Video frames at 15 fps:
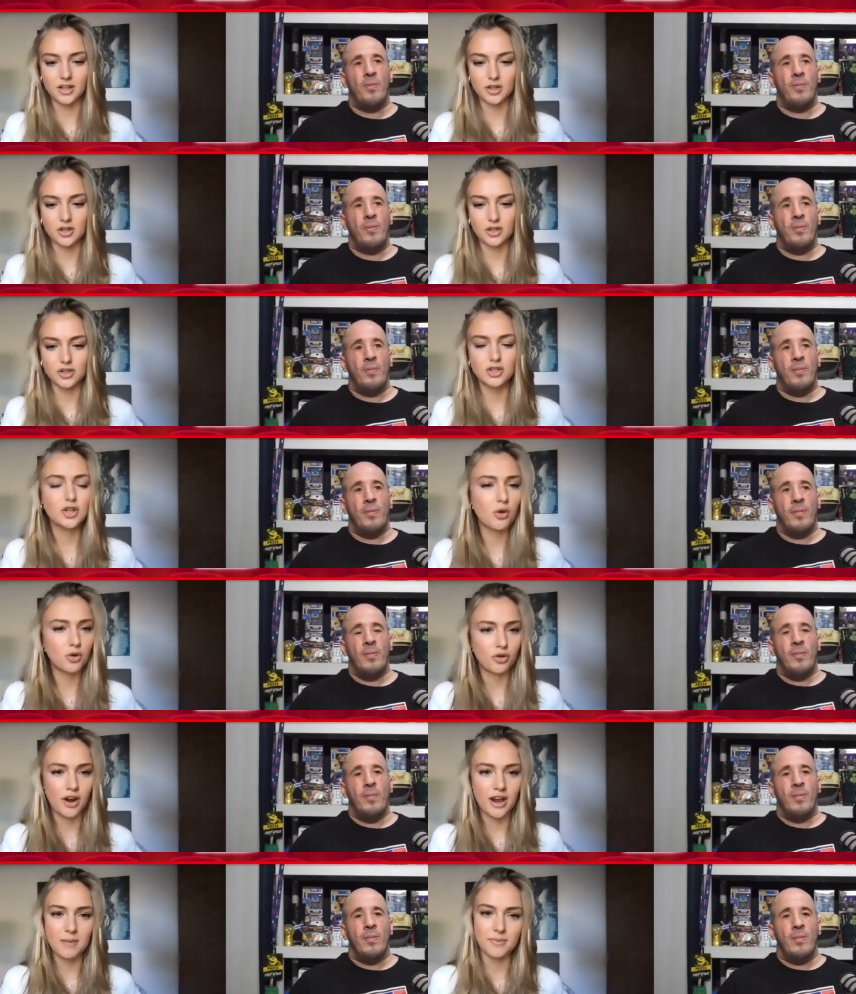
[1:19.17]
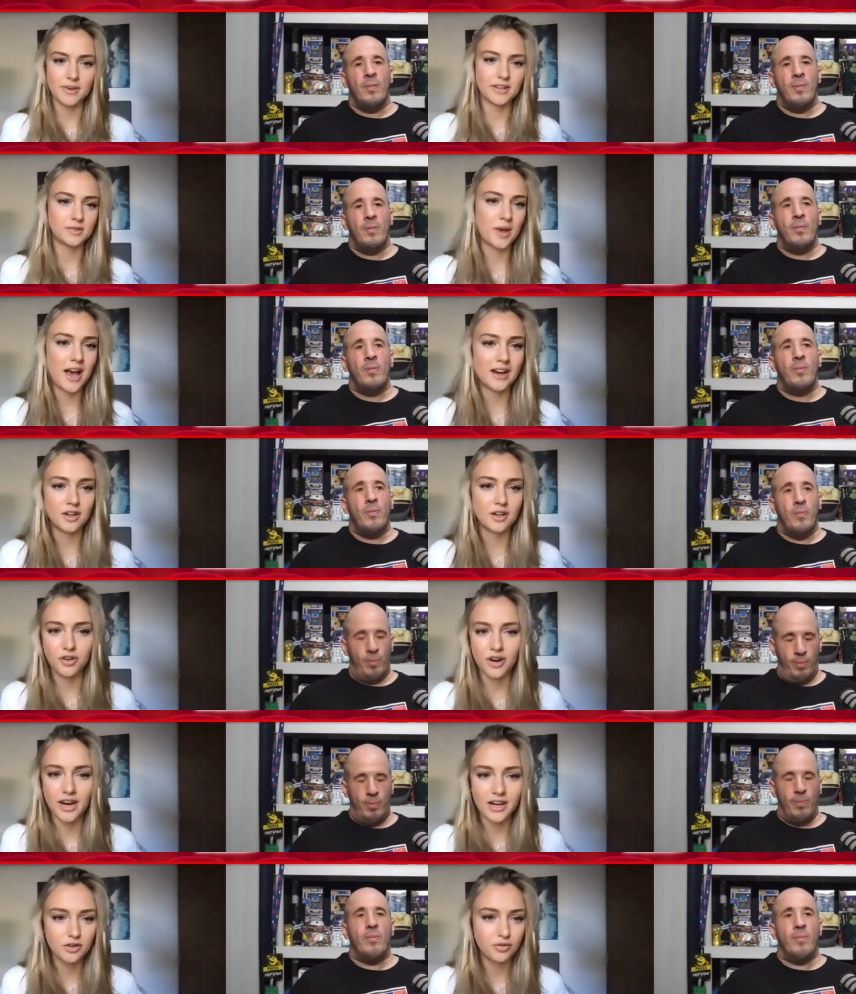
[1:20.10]
Speaker 1: so great because we had a
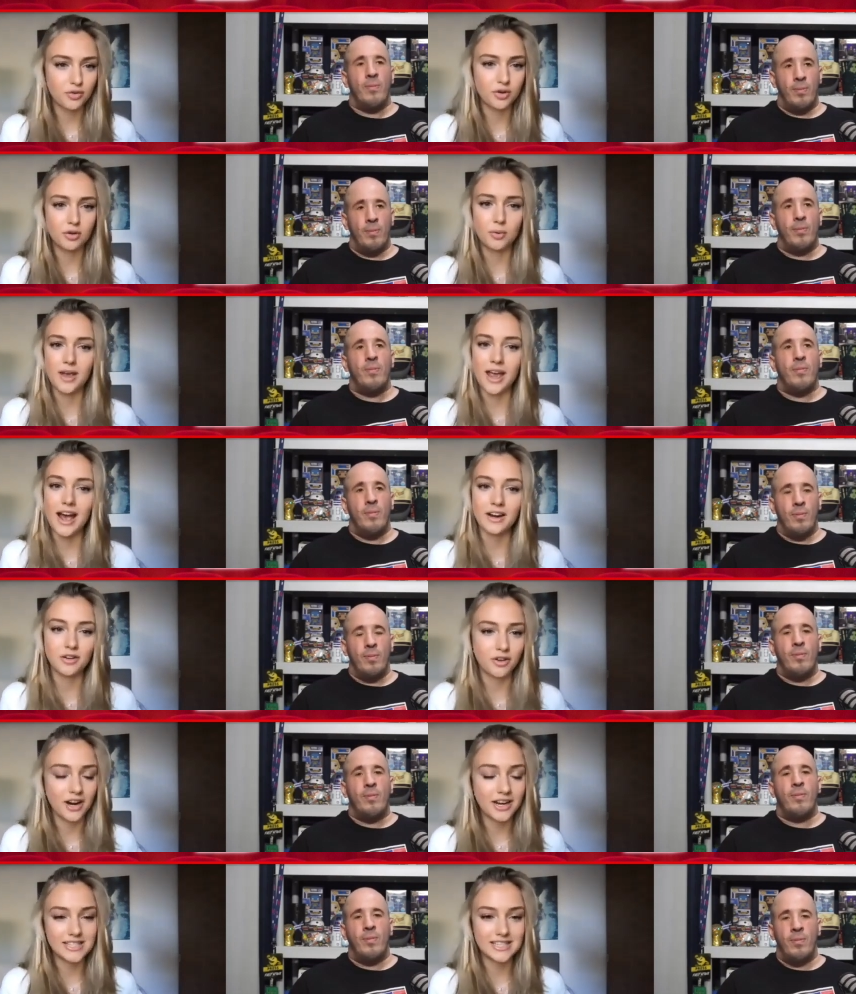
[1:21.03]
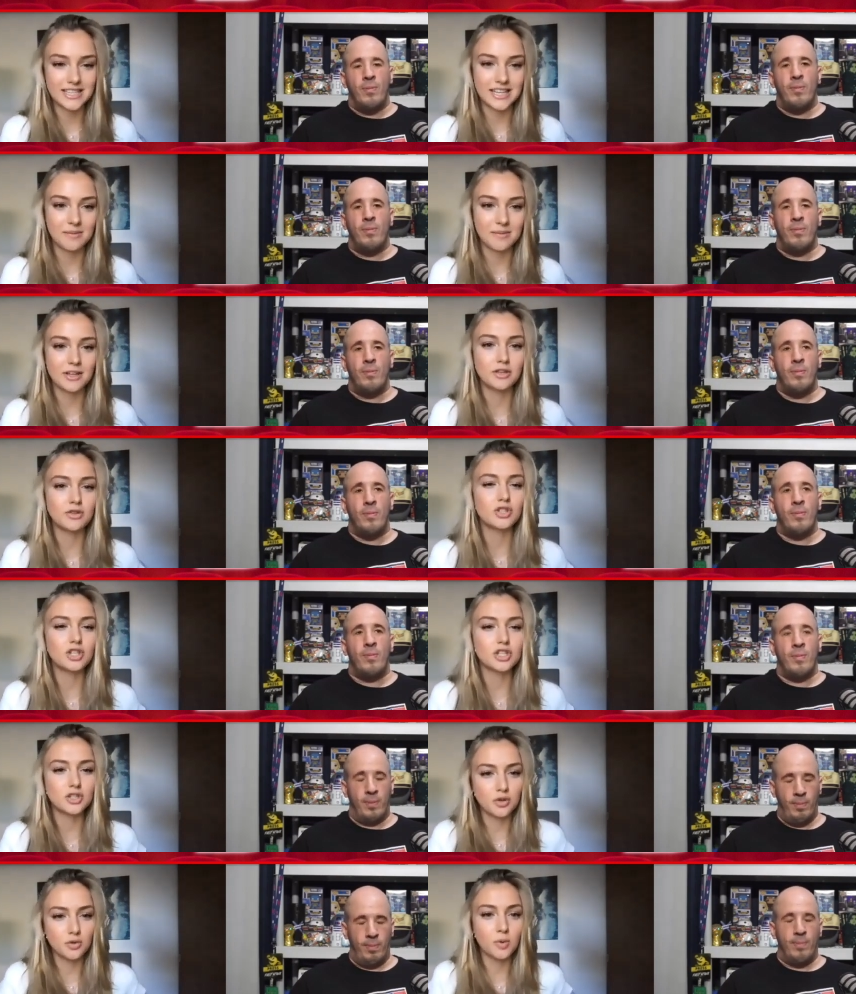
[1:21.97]
great crew we had a great team and you
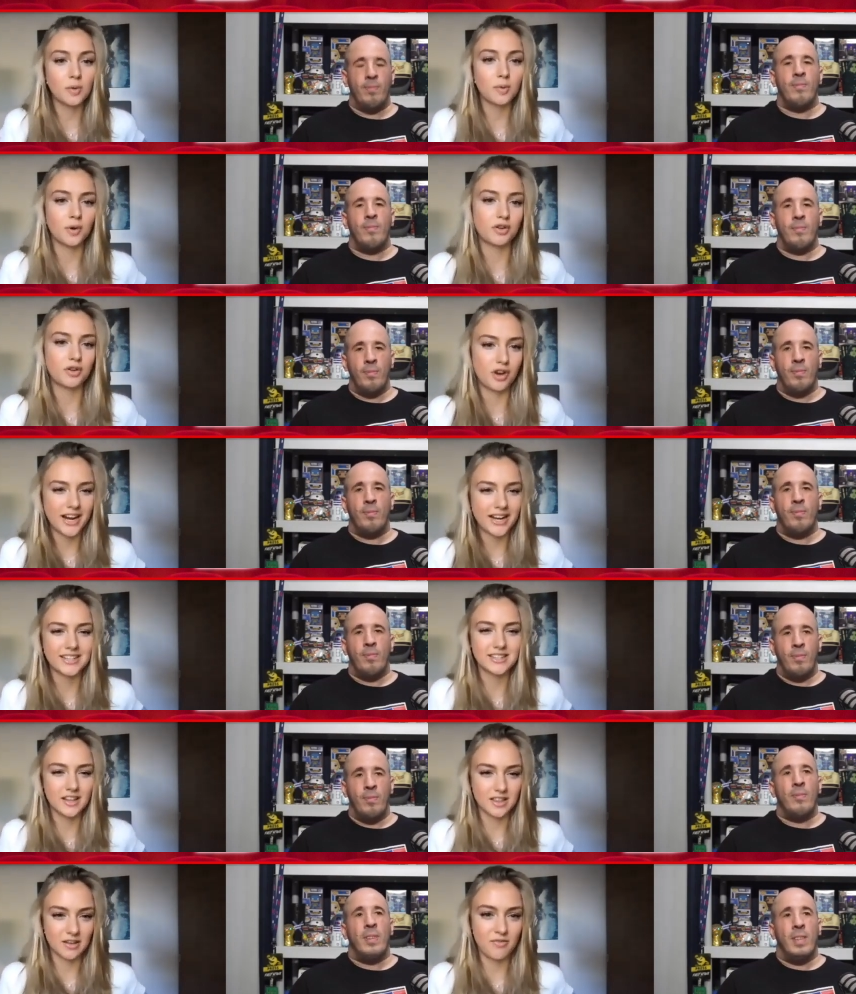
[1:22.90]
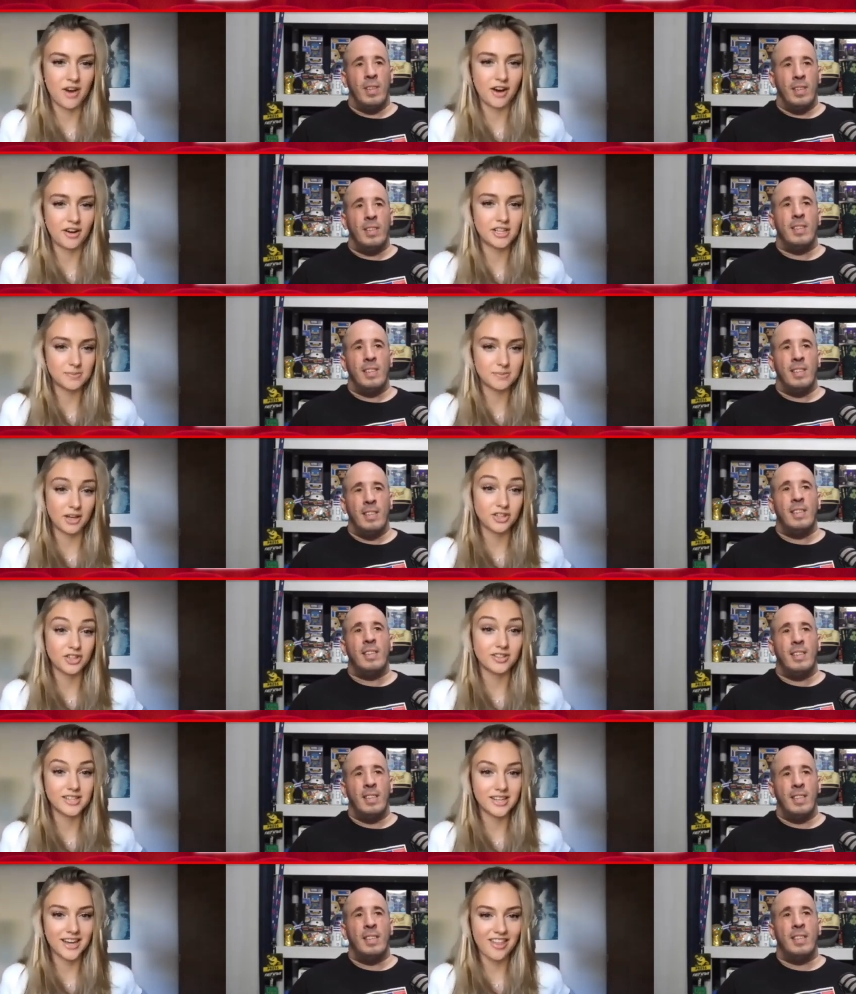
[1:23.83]
just knew we were creating something very special
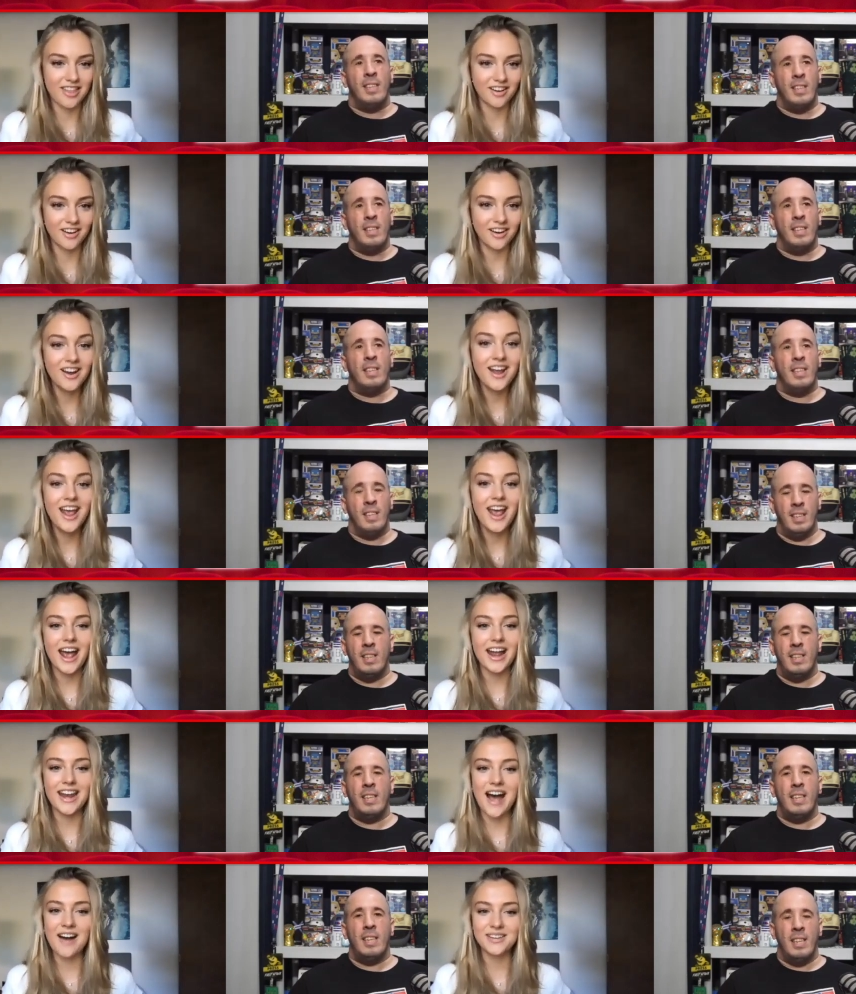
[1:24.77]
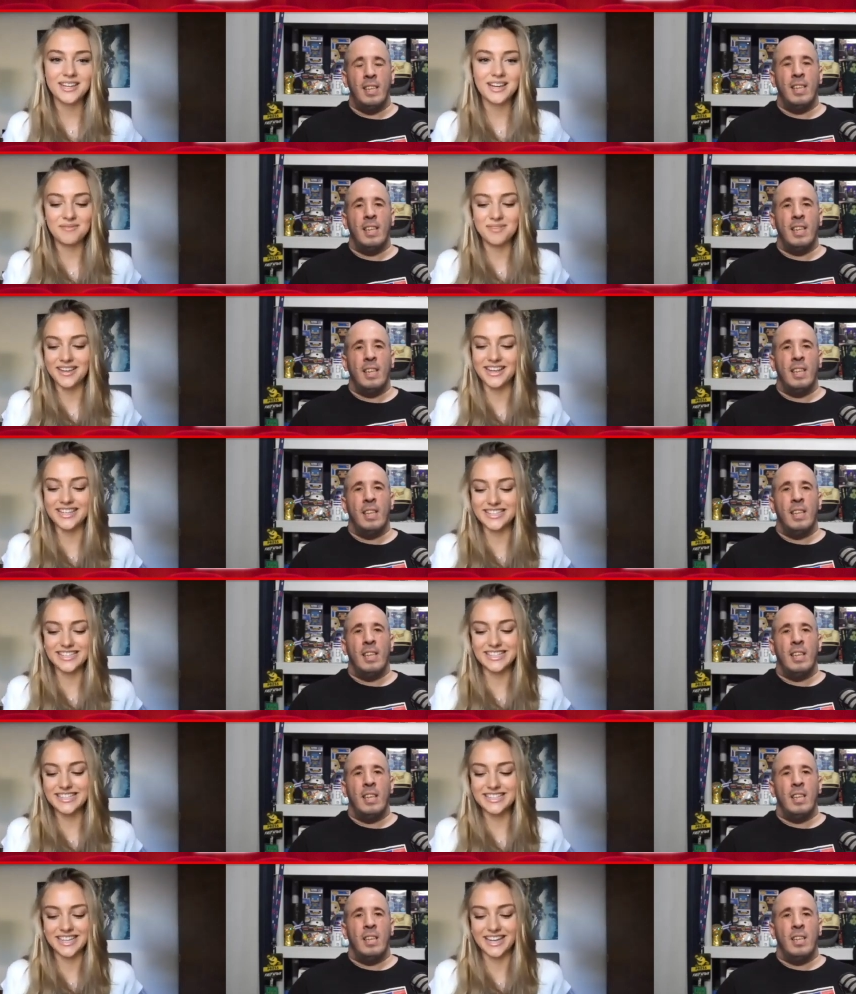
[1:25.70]
together and now coming at
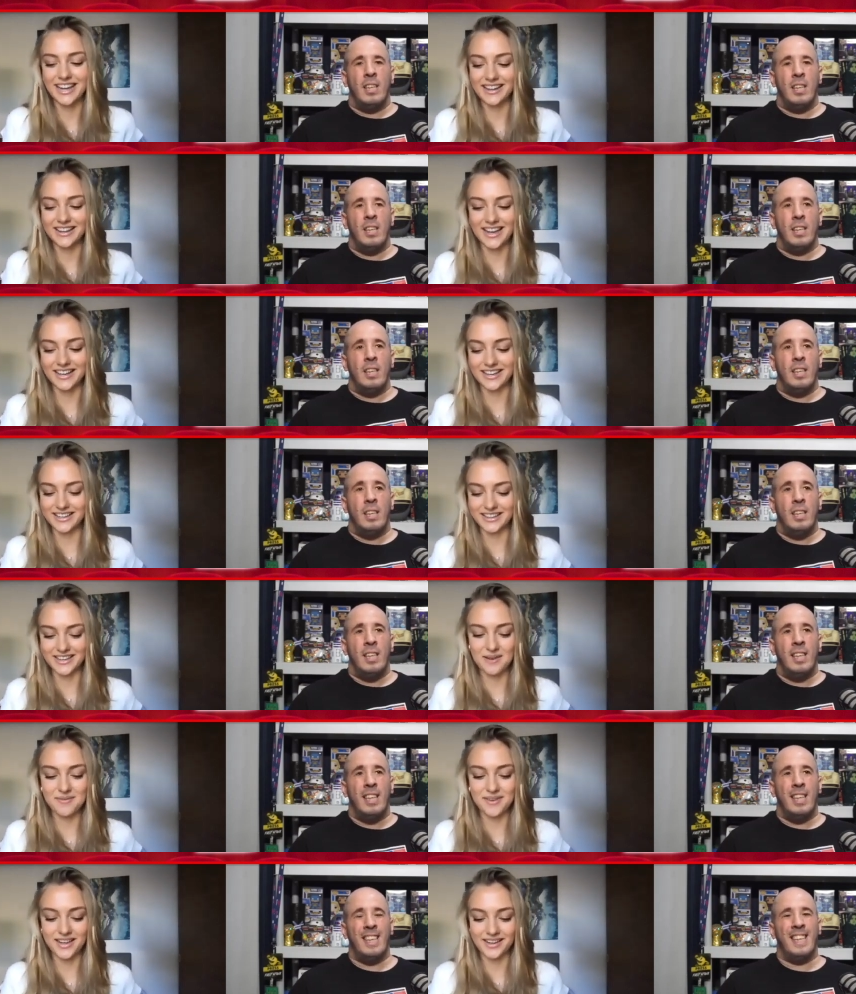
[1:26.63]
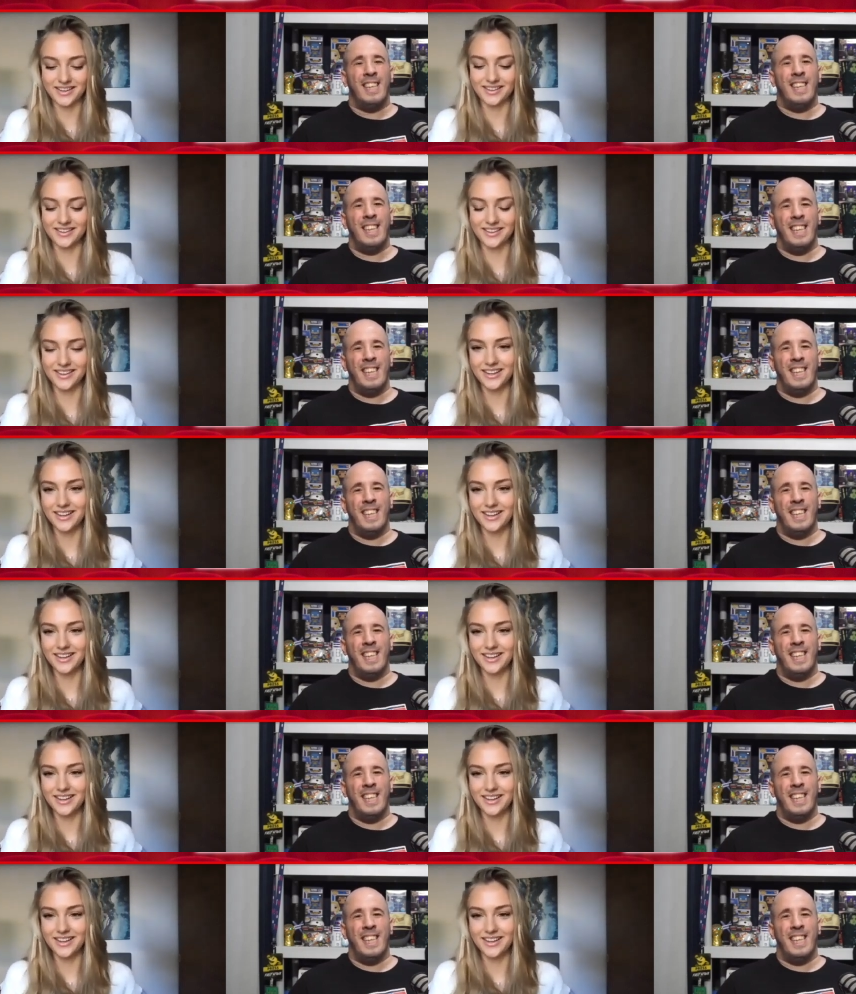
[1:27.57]
see to like coming